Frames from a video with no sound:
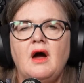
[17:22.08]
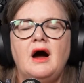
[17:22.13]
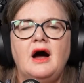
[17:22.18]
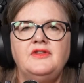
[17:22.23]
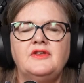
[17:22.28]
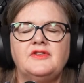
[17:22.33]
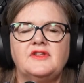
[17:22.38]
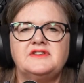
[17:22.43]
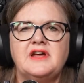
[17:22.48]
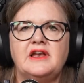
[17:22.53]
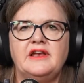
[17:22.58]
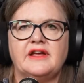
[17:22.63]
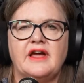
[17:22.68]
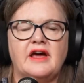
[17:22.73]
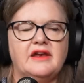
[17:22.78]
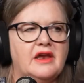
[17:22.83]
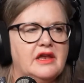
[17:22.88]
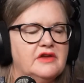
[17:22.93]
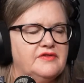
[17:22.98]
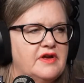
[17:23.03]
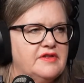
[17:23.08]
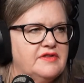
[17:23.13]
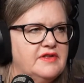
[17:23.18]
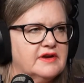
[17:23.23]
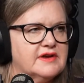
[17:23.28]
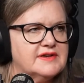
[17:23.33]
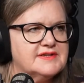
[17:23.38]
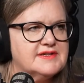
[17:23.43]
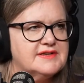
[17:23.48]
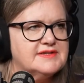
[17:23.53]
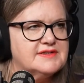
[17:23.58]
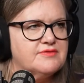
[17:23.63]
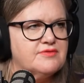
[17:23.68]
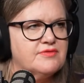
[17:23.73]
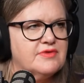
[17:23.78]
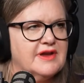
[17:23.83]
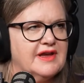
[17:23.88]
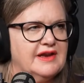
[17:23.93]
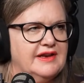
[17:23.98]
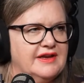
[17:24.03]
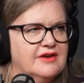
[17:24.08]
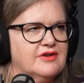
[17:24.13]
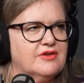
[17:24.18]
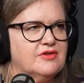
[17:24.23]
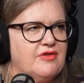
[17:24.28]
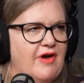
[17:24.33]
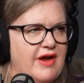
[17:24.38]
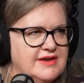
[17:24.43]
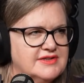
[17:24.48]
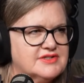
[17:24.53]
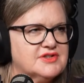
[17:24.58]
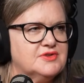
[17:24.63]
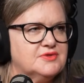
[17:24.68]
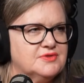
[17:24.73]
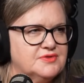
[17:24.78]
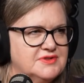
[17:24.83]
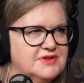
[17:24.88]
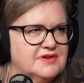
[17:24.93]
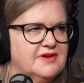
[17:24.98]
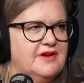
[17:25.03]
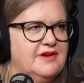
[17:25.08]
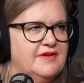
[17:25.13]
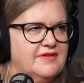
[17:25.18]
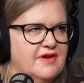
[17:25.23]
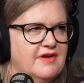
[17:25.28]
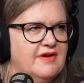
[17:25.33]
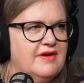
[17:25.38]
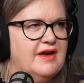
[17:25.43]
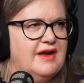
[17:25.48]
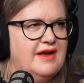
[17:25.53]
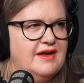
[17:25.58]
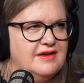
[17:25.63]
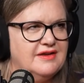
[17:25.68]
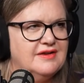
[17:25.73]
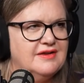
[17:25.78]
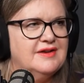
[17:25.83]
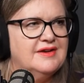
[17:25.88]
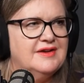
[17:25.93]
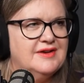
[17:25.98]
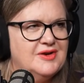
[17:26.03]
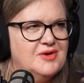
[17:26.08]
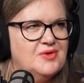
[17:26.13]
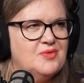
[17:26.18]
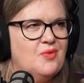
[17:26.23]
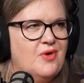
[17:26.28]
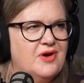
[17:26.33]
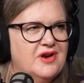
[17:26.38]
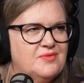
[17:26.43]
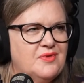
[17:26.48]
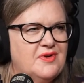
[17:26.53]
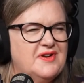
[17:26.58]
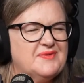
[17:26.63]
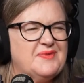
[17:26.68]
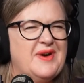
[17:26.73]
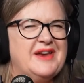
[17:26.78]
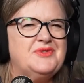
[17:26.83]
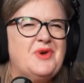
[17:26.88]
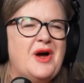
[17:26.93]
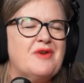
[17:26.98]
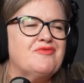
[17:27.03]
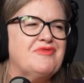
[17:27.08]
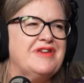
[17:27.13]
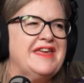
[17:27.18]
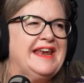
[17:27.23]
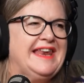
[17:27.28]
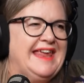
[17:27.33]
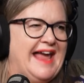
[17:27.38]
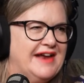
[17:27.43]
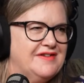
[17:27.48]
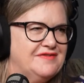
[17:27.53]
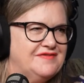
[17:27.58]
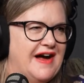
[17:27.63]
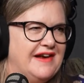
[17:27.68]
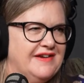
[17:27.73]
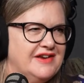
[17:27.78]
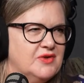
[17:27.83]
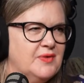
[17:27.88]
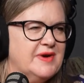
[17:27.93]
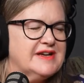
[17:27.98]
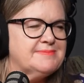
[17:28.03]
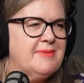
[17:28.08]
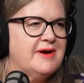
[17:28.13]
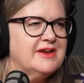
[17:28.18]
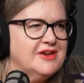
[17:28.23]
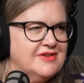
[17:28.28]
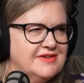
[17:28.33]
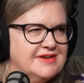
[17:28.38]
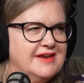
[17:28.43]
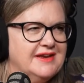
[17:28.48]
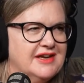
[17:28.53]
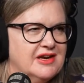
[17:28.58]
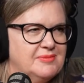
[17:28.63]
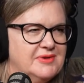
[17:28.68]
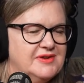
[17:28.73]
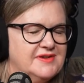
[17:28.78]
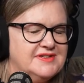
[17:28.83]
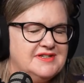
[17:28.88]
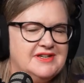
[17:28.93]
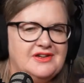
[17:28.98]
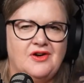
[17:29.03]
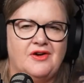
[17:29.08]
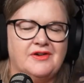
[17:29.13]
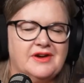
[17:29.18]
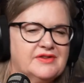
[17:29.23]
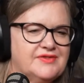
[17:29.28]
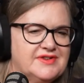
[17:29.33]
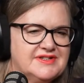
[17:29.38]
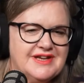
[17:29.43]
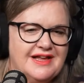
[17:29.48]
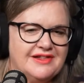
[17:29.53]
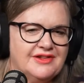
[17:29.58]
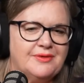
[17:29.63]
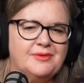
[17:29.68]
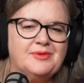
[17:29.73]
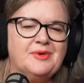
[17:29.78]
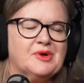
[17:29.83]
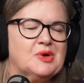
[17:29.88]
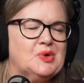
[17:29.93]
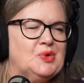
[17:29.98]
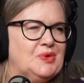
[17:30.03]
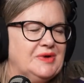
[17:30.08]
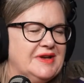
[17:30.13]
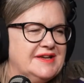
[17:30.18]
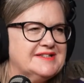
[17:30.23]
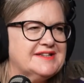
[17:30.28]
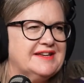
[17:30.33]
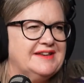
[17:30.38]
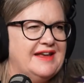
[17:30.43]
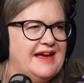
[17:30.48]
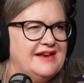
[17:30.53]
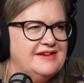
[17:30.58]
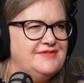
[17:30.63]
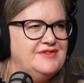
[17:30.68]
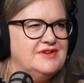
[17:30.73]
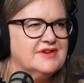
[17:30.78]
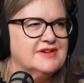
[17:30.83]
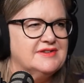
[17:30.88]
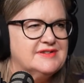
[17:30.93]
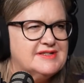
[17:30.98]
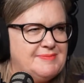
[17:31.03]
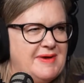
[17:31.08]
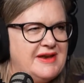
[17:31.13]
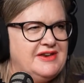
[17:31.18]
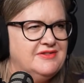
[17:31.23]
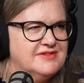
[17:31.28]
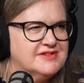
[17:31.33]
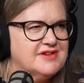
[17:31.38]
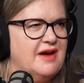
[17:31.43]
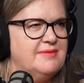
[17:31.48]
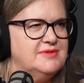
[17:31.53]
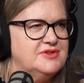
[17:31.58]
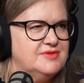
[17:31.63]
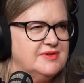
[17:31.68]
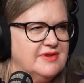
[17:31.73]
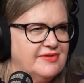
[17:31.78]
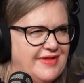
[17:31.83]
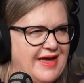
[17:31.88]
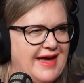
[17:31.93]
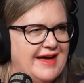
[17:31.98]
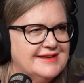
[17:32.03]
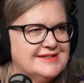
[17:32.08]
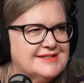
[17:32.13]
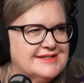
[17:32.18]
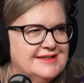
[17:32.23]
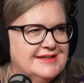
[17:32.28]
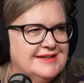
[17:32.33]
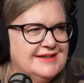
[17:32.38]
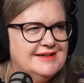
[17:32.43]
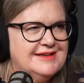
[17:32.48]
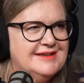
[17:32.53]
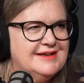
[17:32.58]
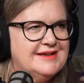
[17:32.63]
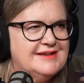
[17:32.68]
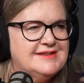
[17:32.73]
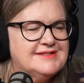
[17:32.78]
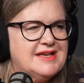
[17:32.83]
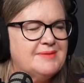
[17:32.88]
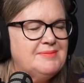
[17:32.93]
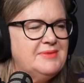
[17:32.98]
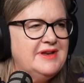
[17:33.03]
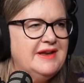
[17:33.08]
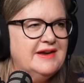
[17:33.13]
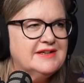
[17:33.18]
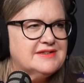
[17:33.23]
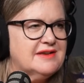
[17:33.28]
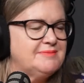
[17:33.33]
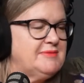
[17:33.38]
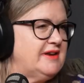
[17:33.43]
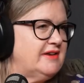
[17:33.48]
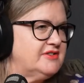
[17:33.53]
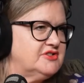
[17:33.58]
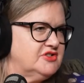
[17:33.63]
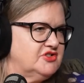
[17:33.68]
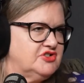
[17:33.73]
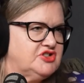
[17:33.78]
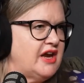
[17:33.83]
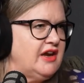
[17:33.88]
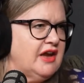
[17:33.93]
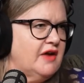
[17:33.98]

I think the delegate and elevate thing is, is a really great tool to kind of go, hey, what, where do I really add value? Where's my unique ability, God given talent, whatever you want to call it? And if you can spend your time doing that, somebody else. I mean, Shay